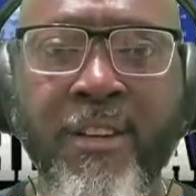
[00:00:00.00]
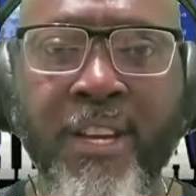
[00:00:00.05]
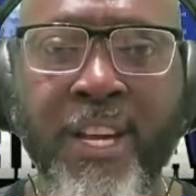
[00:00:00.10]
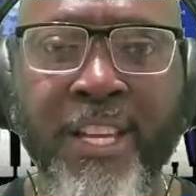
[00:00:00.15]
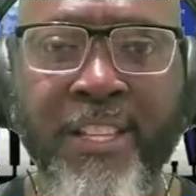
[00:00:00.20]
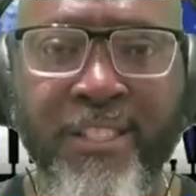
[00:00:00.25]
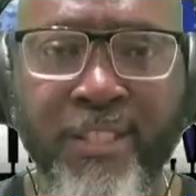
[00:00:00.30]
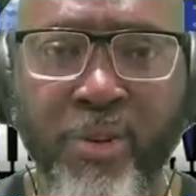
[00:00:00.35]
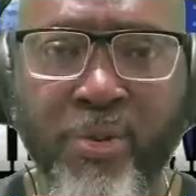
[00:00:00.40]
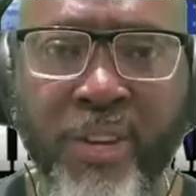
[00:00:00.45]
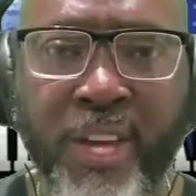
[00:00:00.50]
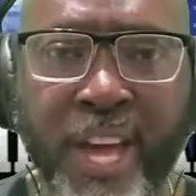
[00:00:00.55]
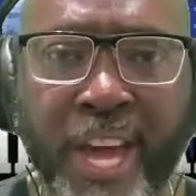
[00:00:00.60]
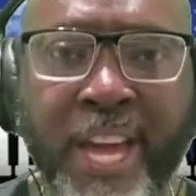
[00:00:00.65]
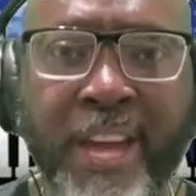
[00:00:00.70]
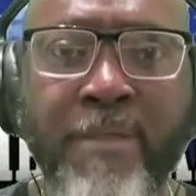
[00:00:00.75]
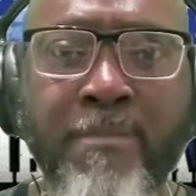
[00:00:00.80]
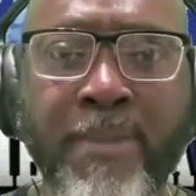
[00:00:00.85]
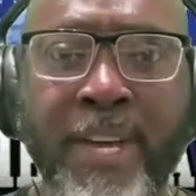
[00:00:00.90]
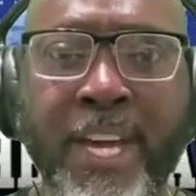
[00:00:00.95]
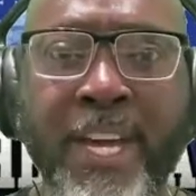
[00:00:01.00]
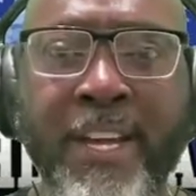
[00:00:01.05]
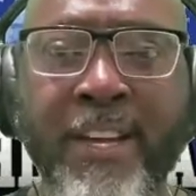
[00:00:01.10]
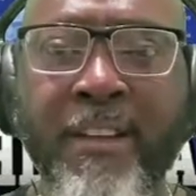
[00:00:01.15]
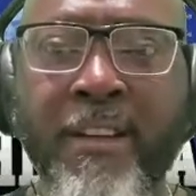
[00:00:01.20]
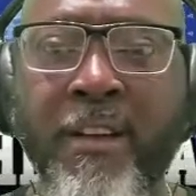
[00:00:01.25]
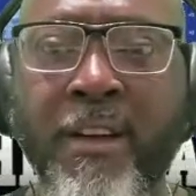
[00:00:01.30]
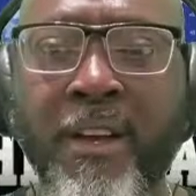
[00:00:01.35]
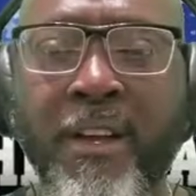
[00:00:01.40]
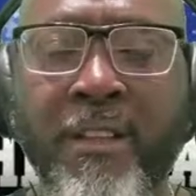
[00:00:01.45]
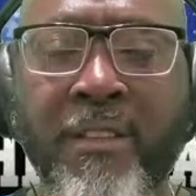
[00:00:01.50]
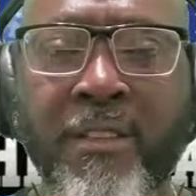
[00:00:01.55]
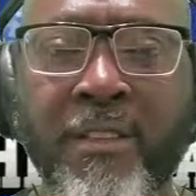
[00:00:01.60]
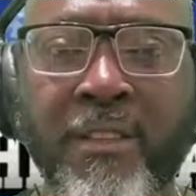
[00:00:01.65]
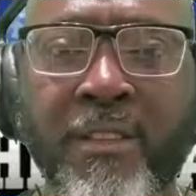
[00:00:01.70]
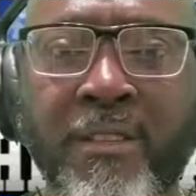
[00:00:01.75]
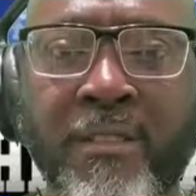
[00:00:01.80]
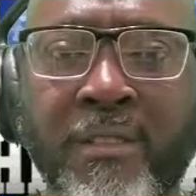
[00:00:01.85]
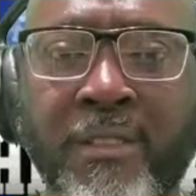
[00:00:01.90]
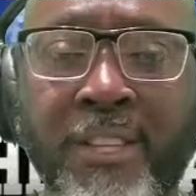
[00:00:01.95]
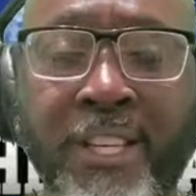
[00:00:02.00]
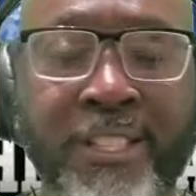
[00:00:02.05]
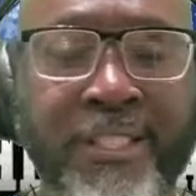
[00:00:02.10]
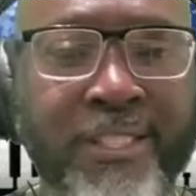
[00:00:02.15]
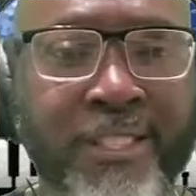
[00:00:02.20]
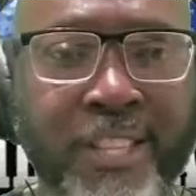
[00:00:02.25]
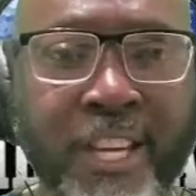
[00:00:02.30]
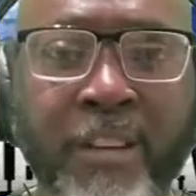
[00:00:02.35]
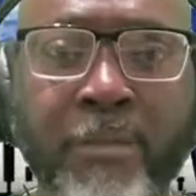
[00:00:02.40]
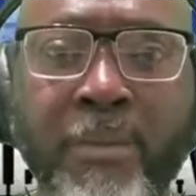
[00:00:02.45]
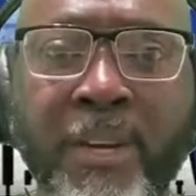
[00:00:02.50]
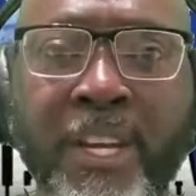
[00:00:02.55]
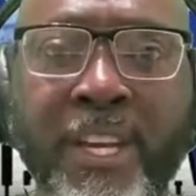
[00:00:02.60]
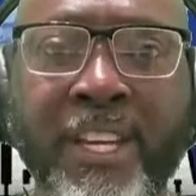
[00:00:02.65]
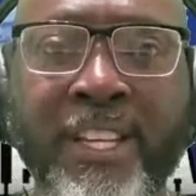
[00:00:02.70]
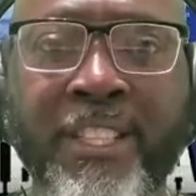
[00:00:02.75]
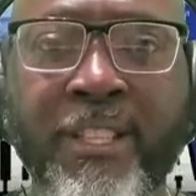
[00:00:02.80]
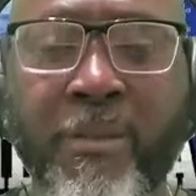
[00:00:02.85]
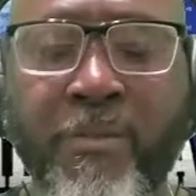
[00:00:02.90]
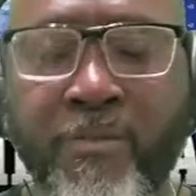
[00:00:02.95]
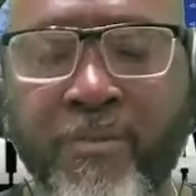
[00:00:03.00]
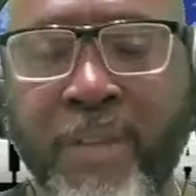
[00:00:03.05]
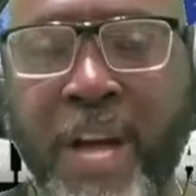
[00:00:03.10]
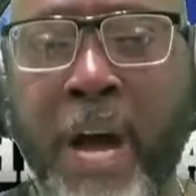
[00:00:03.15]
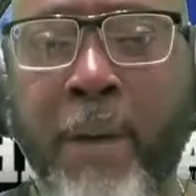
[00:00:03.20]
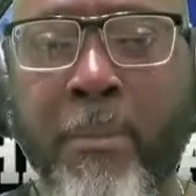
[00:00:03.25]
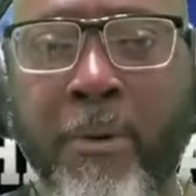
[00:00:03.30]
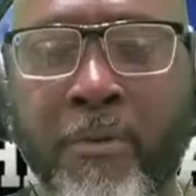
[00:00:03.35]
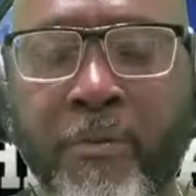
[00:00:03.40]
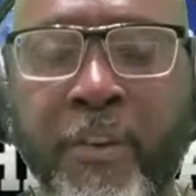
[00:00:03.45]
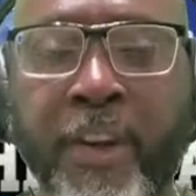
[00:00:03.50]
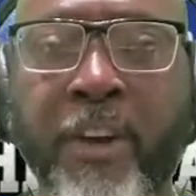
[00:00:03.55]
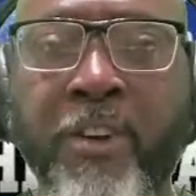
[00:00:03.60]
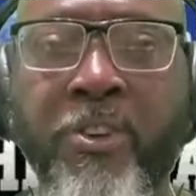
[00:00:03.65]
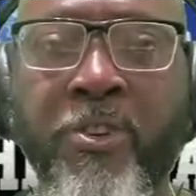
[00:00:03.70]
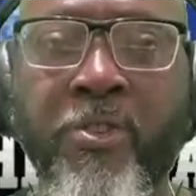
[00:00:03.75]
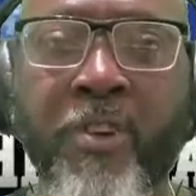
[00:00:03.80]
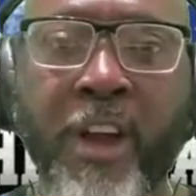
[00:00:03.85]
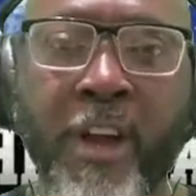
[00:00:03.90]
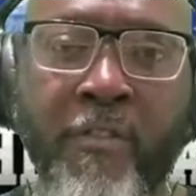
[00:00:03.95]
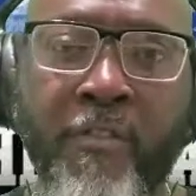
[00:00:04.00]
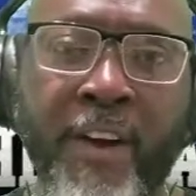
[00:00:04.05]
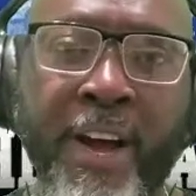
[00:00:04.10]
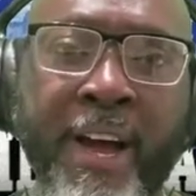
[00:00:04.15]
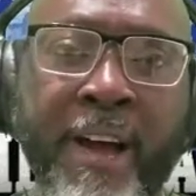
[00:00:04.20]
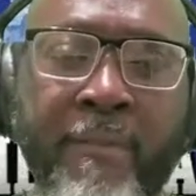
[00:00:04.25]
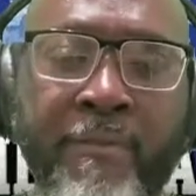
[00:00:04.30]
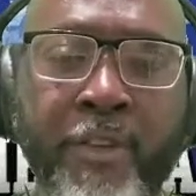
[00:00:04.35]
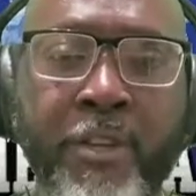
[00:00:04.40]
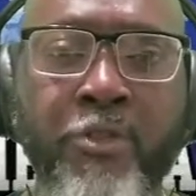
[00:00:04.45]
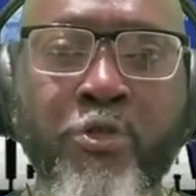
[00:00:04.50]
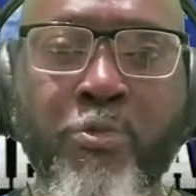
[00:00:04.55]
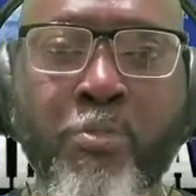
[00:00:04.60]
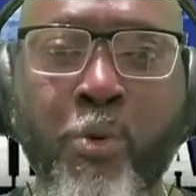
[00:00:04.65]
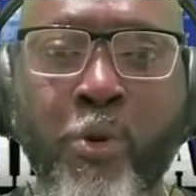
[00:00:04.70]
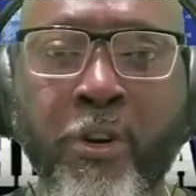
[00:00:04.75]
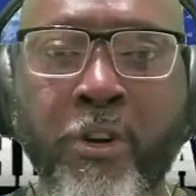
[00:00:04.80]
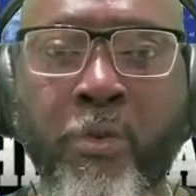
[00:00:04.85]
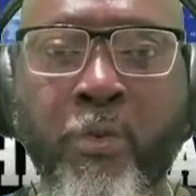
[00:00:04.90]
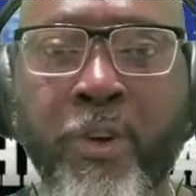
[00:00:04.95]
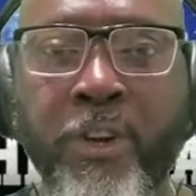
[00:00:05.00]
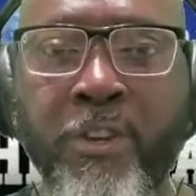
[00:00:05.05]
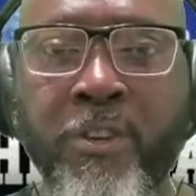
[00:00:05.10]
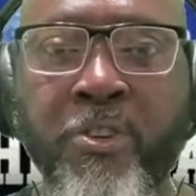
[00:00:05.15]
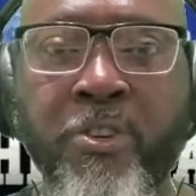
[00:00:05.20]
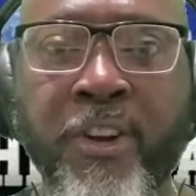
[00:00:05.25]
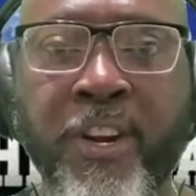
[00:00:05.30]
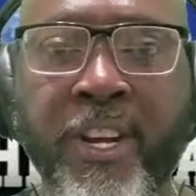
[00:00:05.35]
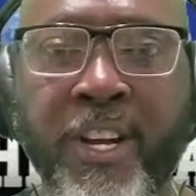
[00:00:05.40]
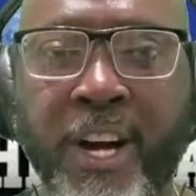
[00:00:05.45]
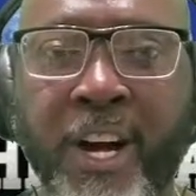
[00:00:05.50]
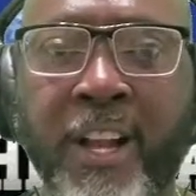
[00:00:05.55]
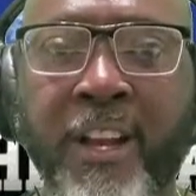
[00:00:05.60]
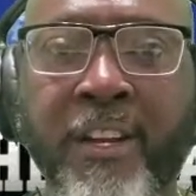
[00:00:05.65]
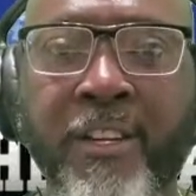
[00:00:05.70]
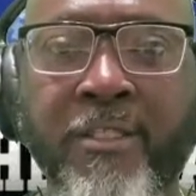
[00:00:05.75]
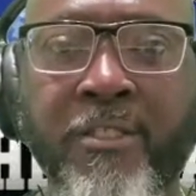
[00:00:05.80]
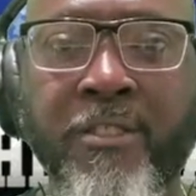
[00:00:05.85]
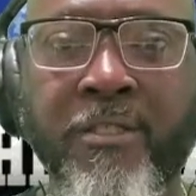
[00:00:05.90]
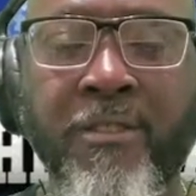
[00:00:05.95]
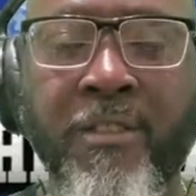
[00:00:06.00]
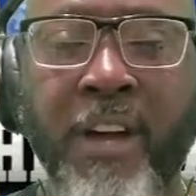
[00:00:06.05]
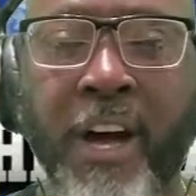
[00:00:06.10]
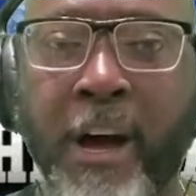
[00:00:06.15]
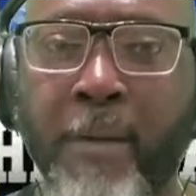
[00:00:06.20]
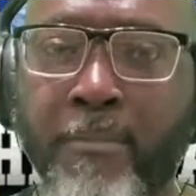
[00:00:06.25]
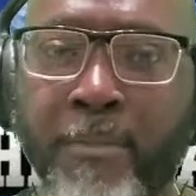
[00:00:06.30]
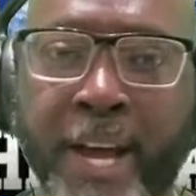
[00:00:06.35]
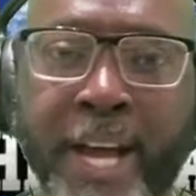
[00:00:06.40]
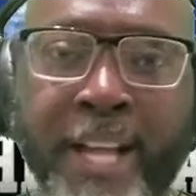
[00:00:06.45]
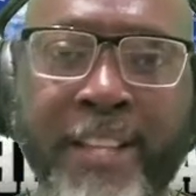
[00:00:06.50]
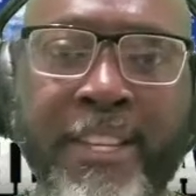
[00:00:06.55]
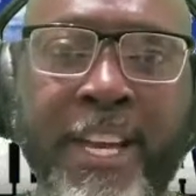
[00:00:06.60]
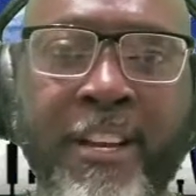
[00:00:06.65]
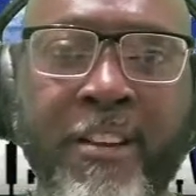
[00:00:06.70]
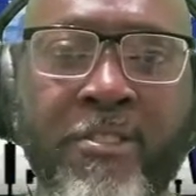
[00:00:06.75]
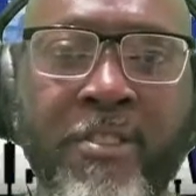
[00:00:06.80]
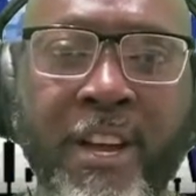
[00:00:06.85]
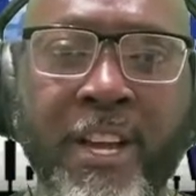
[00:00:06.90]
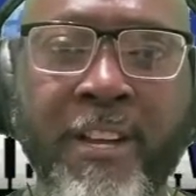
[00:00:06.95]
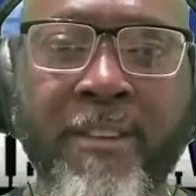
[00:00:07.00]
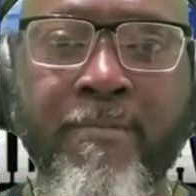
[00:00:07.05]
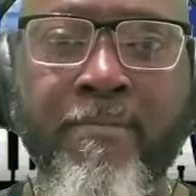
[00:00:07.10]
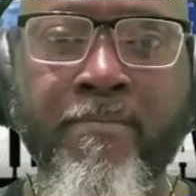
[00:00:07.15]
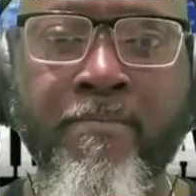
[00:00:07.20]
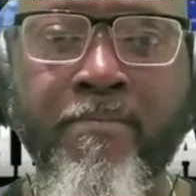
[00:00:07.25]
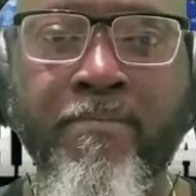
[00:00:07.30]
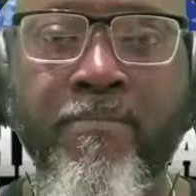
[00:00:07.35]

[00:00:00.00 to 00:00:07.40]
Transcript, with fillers: It's okay, man the stigma is if I'm a failure if I have to do more than one year in college. I'm not that great.